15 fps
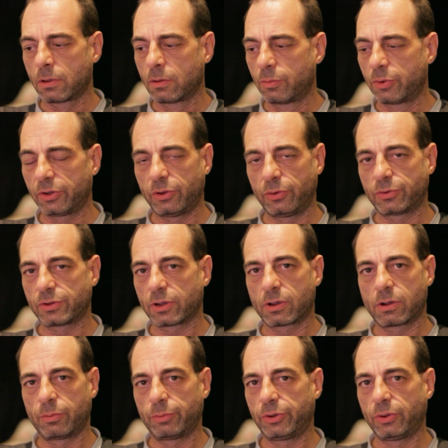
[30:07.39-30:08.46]
but using a
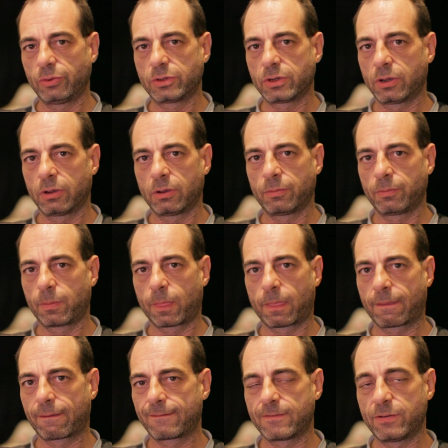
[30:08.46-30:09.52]
computer,
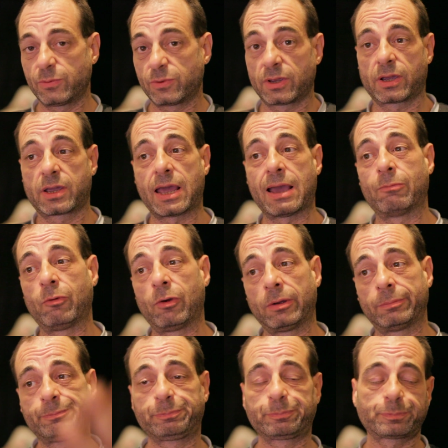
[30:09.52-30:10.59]
using a camera,
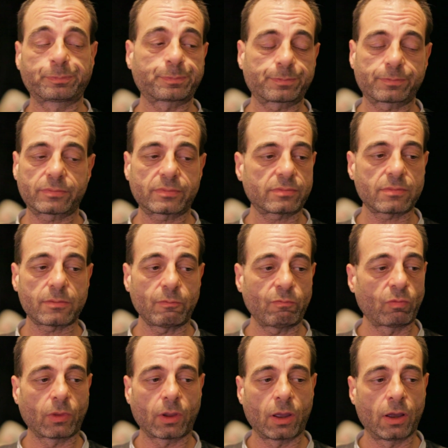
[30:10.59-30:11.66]

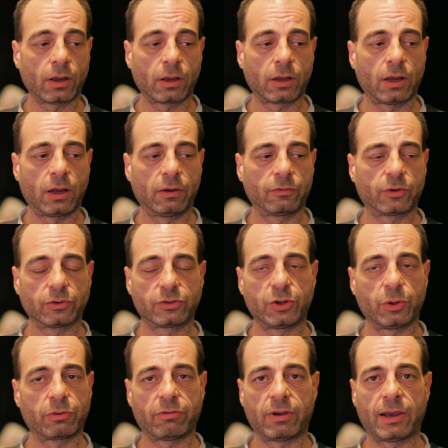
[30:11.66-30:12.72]
I've got 2
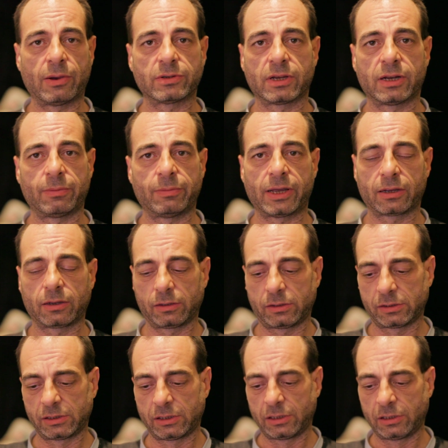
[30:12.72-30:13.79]
or 3 hours and I'm knackered.
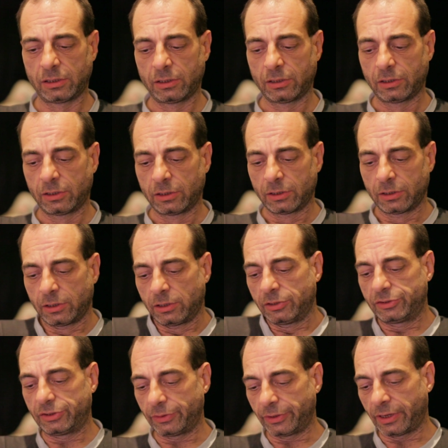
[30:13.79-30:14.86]

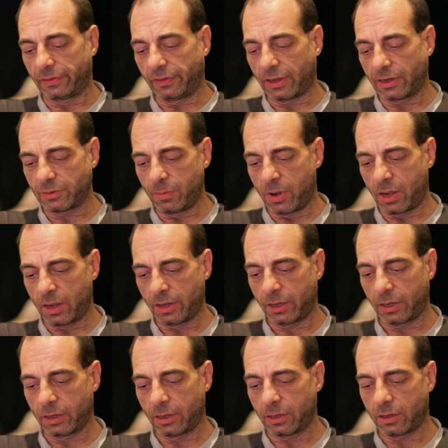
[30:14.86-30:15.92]
So yeah, that's
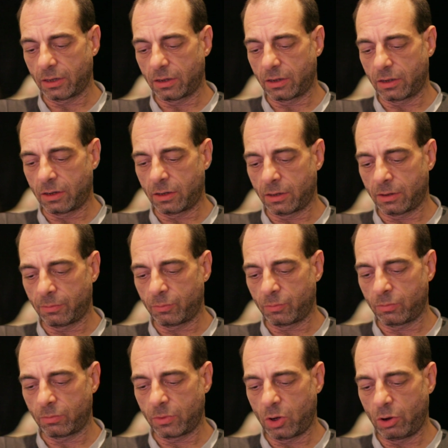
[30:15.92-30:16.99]
my
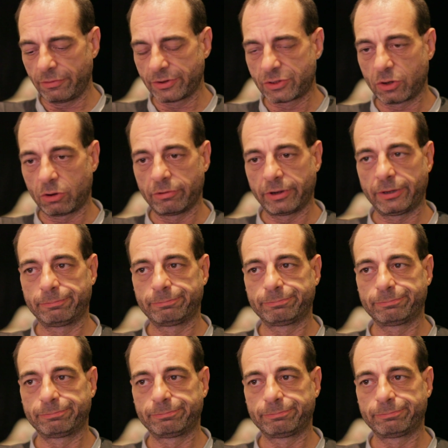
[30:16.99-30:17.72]
horror story.